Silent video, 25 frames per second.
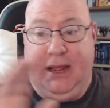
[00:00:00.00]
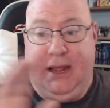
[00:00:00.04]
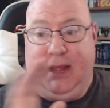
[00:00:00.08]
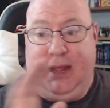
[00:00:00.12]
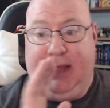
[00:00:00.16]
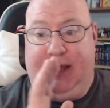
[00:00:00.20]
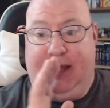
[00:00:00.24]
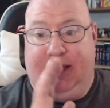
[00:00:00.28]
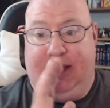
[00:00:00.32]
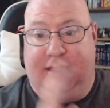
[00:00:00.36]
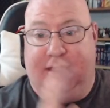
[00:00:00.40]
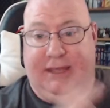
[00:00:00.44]

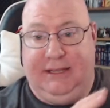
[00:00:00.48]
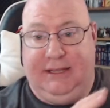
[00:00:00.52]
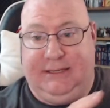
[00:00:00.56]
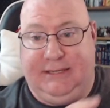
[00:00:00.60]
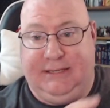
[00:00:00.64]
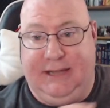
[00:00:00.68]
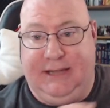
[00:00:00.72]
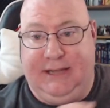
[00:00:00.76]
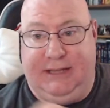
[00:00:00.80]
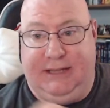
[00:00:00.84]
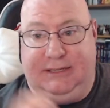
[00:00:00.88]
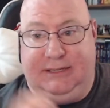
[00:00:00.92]
this
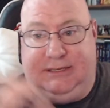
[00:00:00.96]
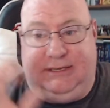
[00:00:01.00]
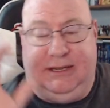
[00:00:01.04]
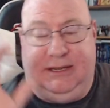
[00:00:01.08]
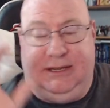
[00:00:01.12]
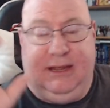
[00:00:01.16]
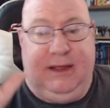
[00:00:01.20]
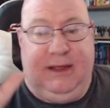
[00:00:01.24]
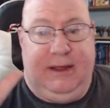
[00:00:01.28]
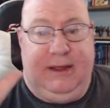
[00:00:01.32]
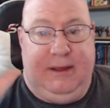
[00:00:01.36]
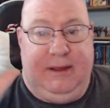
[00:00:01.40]
is,
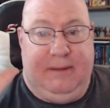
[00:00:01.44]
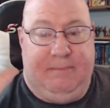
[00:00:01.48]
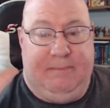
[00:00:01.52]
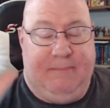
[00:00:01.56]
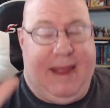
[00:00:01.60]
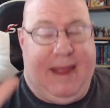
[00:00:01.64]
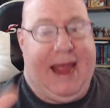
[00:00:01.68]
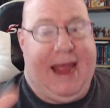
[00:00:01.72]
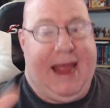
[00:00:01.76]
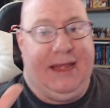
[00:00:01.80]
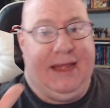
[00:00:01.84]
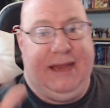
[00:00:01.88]

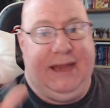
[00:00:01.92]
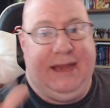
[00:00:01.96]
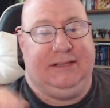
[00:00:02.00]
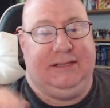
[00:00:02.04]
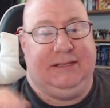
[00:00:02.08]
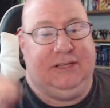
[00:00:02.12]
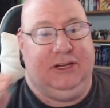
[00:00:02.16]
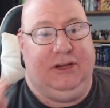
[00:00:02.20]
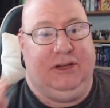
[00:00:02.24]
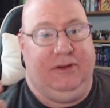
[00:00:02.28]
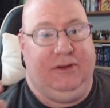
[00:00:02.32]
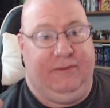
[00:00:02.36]
Matt needs
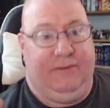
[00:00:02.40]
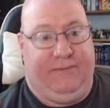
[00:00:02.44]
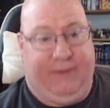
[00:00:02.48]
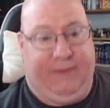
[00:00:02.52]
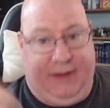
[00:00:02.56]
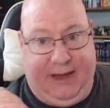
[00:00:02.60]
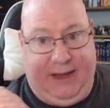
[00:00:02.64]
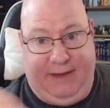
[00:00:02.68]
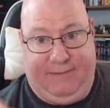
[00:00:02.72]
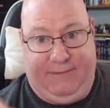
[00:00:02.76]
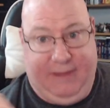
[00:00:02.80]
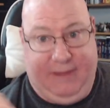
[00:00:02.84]
to
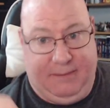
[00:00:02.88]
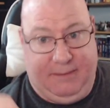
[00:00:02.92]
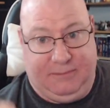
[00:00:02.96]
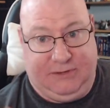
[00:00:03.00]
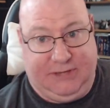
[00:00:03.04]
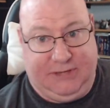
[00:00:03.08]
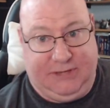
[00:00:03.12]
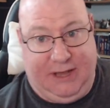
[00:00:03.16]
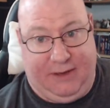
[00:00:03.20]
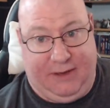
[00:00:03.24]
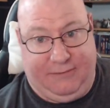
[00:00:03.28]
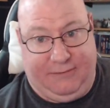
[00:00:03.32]
forgive
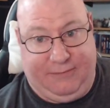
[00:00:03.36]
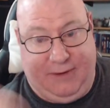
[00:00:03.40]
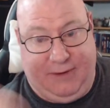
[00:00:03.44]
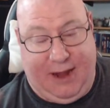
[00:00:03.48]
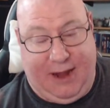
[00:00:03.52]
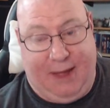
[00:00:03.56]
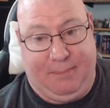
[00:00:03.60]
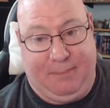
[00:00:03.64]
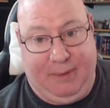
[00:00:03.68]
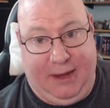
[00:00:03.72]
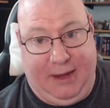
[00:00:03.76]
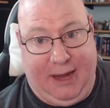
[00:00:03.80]
himself for
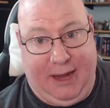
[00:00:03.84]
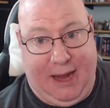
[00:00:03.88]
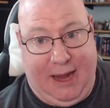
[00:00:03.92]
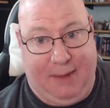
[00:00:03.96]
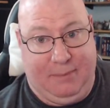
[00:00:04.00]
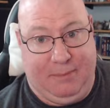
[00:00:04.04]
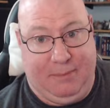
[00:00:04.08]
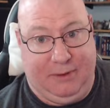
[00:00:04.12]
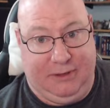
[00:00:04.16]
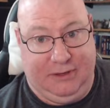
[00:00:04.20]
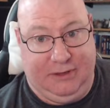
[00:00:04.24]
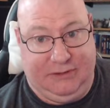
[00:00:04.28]
not being
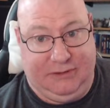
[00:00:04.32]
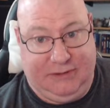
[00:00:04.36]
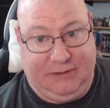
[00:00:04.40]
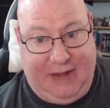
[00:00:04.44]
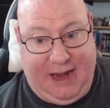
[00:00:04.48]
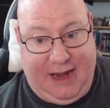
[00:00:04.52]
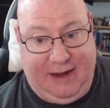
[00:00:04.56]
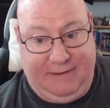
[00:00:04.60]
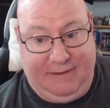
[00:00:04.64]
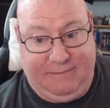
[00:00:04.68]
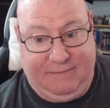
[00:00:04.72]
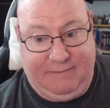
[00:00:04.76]
able to
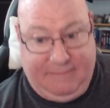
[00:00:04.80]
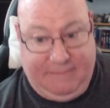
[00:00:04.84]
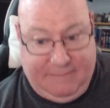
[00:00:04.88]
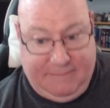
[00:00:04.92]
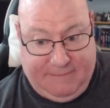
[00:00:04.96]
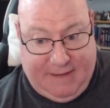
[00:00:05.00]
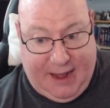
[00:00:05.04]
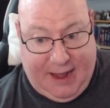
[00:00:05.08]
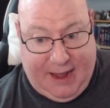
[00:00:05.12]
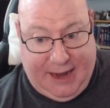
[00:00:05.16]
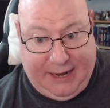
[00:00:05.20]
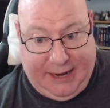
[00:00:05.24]
save
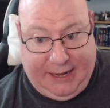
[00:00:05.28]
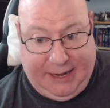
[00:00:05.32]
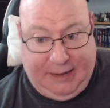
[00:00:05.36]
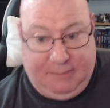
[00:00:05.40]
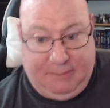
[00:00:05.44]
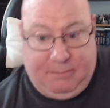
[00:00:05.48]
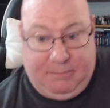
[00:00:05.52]
Foggy,